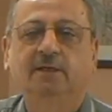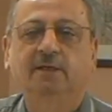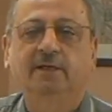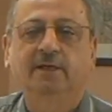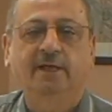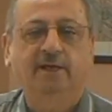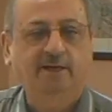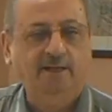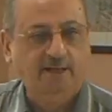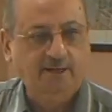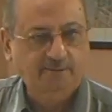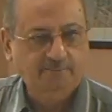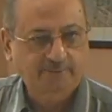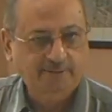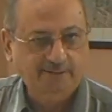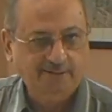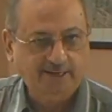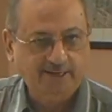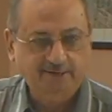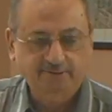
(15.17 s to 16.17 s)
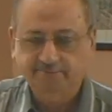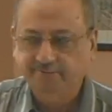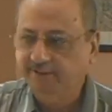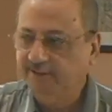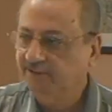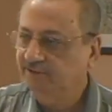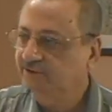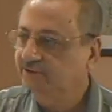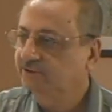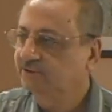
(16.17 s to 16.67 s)
In Arabic
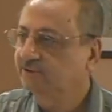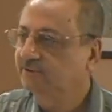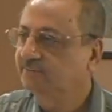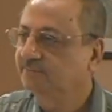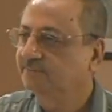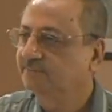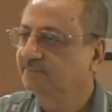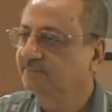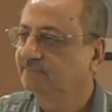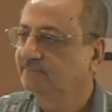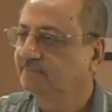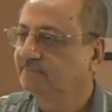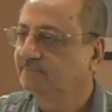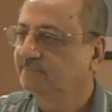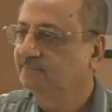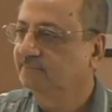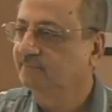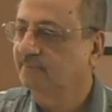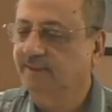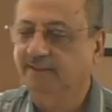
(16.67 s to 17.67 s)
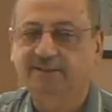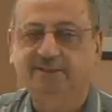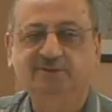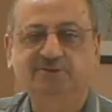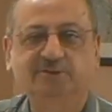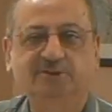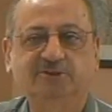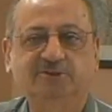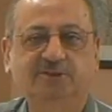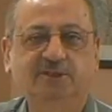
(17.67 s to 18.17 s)
language, brothers and
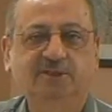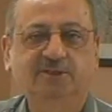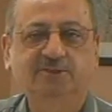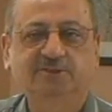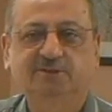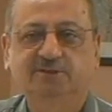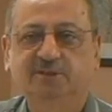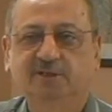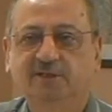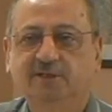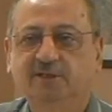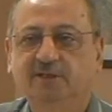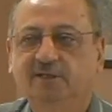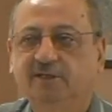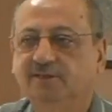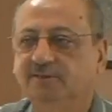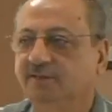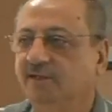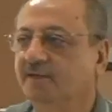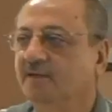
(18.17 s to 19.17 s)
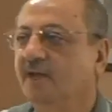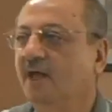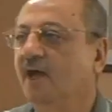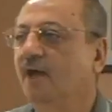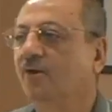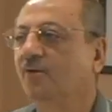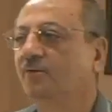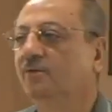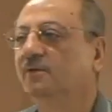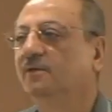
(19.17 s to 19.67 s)
sisters, the
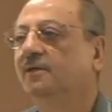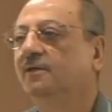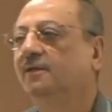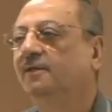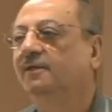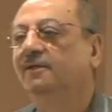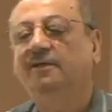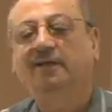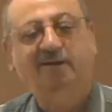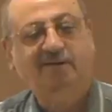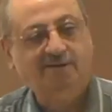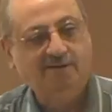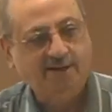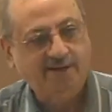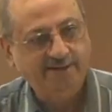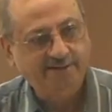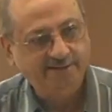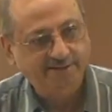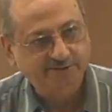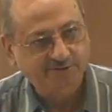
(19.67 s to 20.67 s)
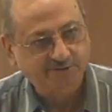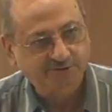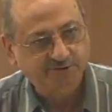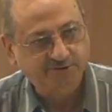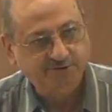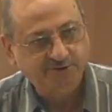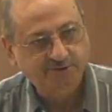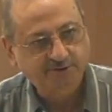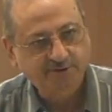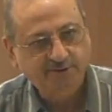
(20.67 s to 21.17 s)
noun declines.